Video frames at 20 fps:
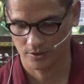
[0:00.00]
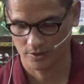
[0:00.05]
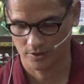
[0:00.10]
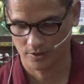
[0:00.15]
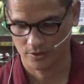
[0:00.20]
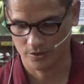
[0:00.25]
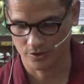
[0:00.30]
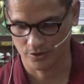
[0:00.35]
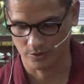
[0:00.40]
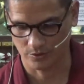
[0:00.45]

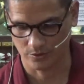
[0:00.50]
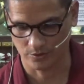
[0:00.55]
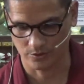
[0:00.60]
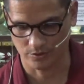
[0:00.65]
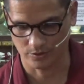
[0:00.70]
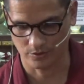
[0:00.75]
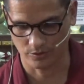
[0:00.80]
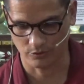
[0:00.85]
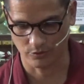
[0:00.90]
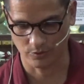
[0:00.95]
So the
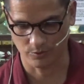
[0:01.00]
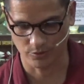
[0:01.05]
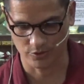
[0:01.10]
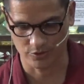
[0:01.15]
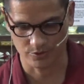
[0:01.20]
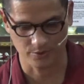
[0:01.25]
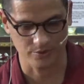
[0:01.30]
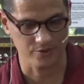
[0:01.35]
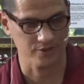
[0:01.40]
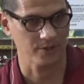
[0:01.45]
three
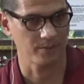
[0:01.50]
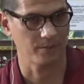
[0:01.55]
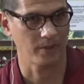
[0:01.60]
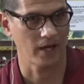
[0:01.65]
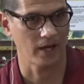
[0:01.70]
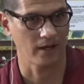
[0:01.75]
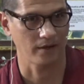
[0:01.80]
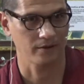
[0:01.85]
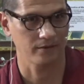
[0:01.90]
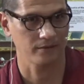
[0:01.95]
principles of the
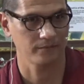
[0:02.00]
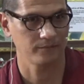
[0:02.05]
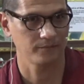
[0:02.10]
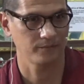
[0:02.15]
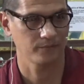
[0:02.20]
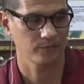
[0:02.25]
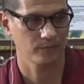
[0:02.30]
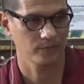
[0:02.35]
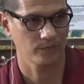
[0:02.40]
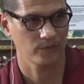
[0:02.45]
path.
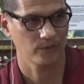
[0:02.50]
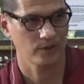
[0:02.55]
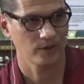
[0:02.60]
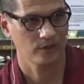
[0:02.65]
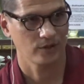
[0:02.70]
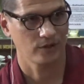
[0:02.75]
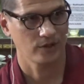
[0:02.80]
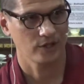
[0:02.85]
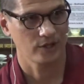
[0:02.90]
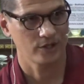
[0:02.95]

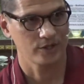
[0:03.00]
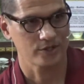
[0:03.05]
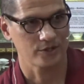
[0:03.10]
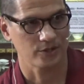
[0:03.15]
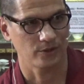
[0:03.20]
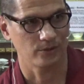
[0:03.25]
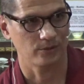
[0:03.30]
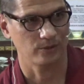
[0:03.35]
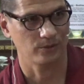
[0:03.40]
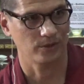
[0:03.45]

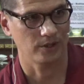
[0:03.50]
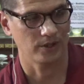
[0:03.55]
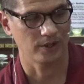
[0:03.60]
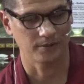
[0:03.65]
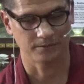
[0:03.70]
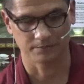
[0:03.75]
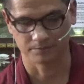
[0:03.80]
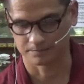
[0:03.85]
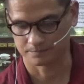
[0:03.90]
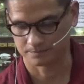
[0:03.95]
So
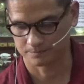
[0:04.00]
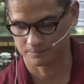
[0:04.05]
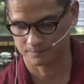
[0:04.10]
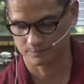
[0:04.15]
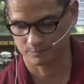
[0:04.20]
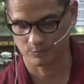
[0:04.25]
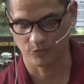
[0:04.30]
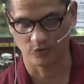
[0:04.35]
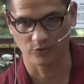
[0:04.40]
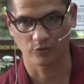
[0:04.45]

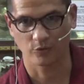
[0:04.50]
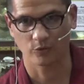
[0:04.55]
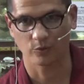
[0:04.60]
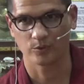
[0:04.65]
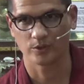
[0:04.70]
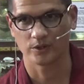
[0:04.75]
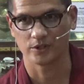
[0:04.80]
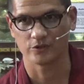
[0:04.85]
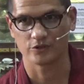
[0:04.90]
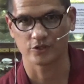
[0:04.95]
before
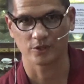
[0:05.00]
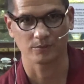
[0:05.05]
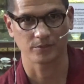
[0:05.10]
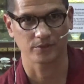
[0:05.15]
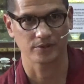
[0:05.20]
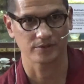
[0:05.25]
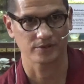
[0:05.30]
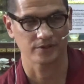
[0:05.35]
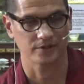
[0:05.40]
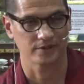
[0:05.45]
we jump
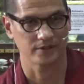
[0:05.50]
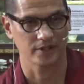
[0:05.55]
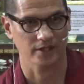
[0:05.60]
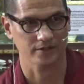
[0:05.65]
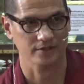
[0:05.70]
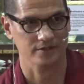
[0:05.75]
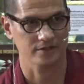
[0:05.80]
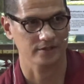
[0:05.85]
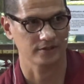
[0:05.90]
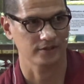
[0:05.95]
into the
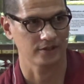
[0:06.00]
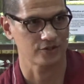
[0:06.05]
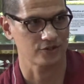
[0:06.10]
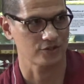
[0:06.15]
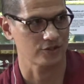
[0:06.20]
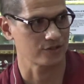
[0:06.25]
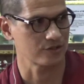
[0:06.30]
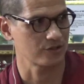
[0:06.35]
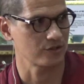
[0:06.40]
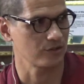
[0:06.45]
text, let's
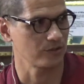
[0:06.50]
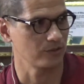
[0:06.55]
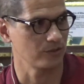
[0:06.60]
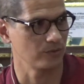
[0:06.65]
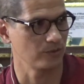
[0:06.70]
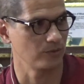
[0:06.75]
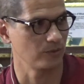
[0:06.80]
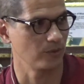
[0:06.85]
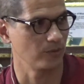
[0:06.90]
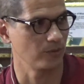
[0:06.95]
just do
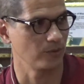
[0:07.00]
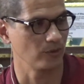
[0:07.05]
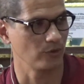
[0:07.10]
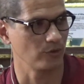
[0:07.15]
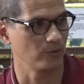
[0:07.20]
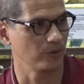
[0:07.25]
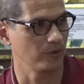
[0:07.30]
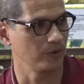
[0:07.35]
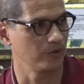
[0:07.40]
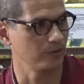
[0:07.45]
what we
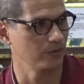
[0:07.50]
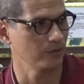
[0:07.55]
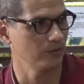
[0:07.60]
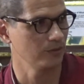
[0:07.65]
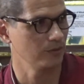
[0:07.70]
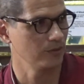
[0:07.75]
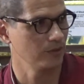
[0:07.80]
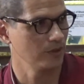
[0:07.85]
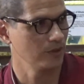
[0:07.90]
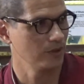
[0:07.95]
normally do
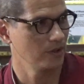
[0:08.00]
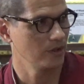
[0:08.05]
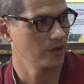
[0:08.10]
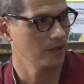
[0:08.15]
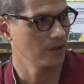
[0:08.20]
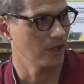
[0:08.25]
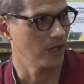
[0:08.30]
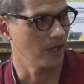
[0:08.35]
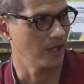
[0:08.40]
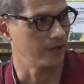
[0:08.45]

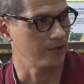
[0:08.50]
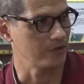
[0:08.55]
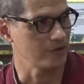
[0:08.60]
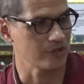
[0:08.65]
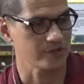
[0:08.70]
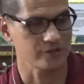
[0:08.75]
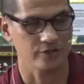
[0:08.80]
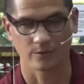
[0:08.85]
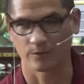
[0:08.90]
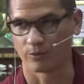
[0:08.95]
and
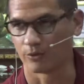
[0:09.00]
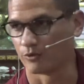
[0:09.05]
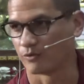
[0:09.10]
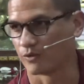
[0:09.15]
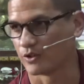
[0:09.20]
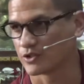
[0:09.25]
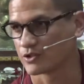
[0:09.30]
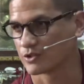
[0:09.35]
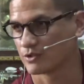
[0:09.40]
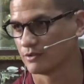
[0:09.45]
adjust our
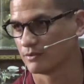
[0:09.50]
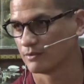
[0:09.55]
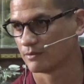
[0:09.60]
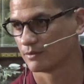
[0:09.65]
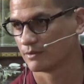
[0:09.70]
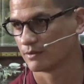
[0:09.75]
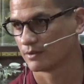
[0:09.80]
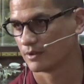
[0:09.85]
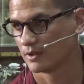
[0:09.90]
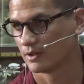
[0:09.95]
motivation,
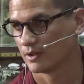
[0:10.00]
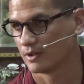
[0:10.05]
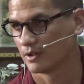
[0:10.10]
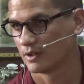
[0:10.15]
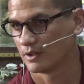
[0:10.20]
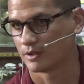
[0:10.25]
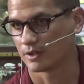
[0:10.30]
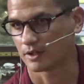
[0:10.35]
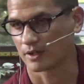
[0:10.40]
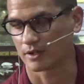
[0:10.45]

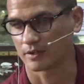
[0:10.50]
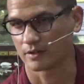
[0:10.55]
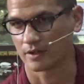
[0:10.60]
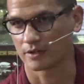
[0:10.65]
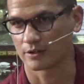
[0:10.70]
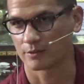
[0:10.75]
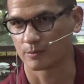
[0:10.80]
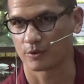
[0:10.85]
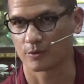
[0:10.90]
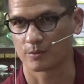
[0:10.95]
thinking
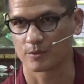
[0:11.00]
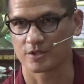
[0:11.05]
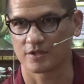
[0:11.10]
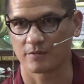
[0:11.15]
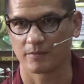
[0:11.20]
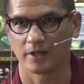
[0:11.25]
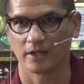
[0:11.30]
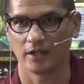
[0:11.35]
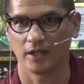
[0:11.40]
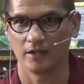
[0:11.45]
that the purpose of
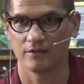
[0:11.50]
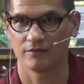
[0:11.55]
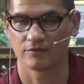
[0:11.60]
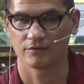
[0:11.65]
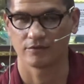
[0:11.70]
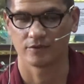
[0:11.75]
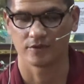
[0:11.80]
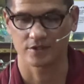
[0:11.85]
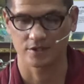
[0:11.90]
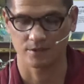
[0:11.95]
my life
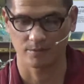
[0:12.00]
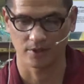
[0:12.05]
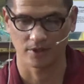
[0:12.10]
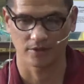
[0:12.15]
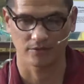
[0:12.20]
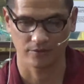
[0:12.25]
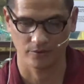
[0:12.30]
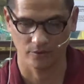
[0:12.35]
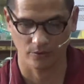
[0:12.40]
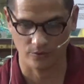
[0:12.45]
is to
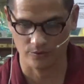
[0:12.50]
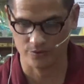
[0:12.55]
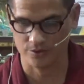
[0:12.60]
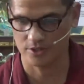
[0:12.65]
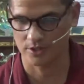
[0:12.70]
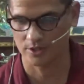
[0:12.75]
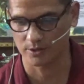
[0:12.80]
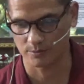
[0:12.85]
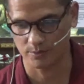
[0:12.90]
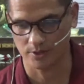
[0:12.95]
benefit all
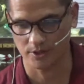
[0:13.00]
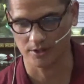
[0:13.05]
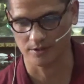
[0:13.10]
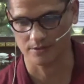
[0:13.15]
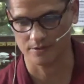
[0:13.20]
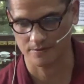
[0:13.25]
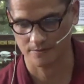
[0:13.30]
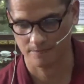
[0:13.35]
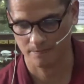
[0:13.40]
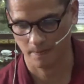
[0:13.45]
sentient
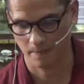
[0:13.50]
beings.